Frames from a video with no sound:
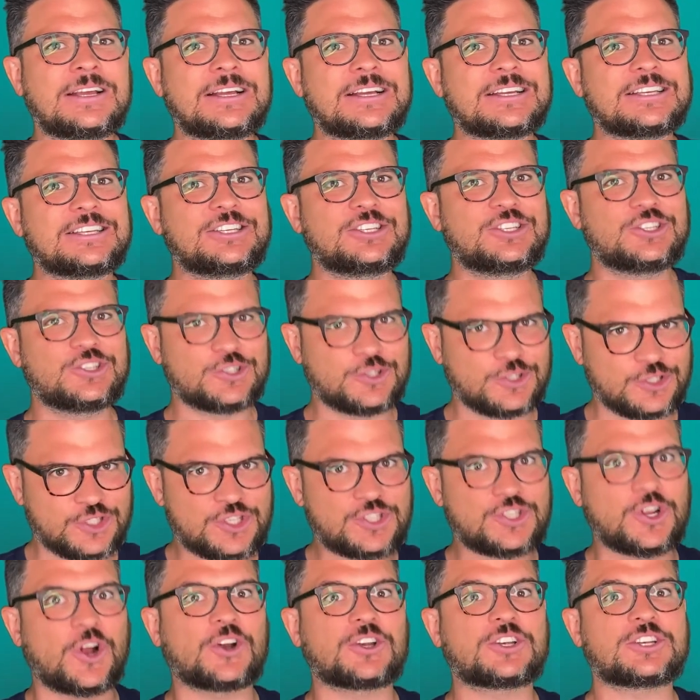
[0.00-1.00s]
you'll
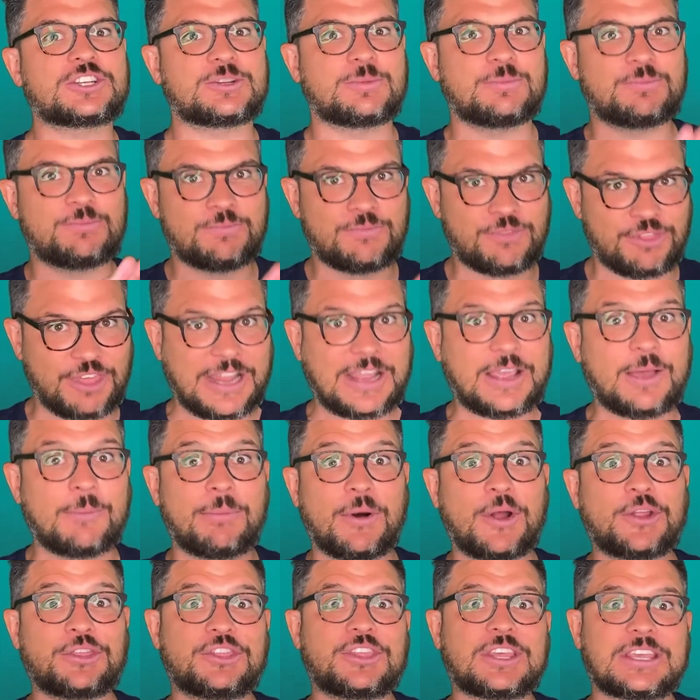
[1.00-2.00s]
start to think
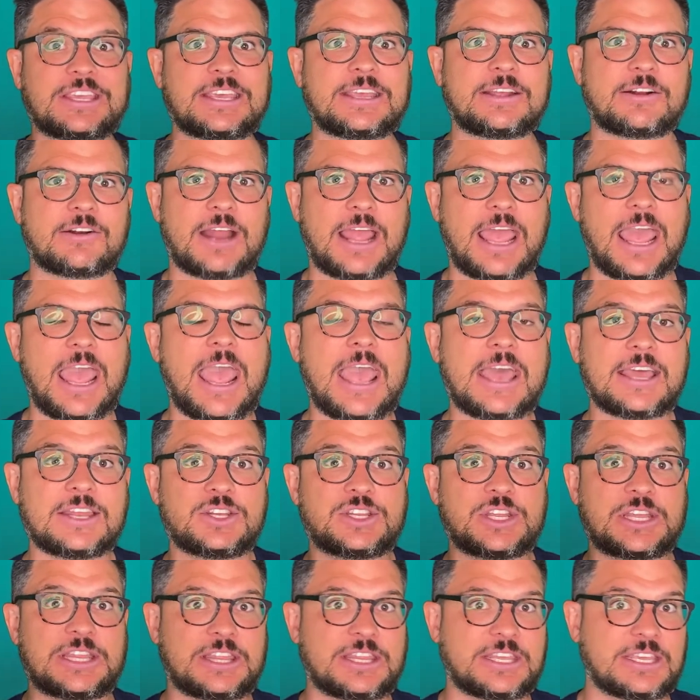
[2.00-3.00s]
about the year ahead
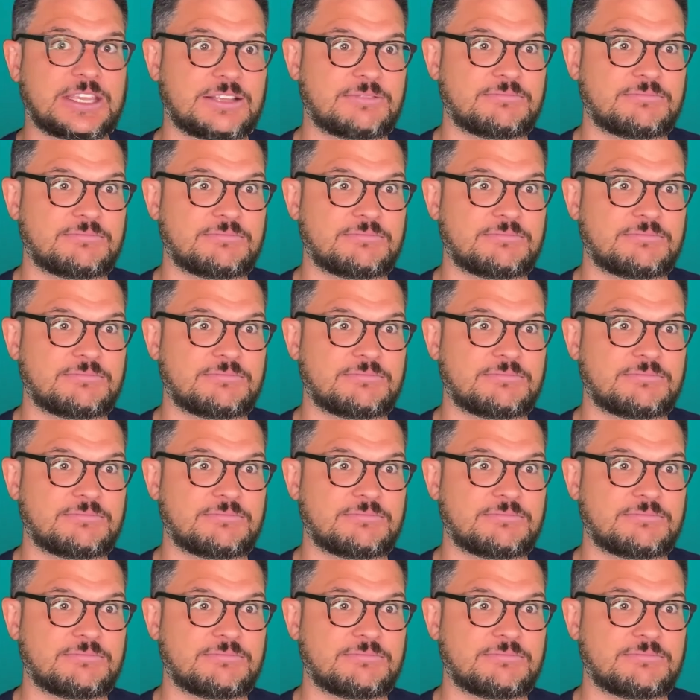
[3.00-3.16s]
and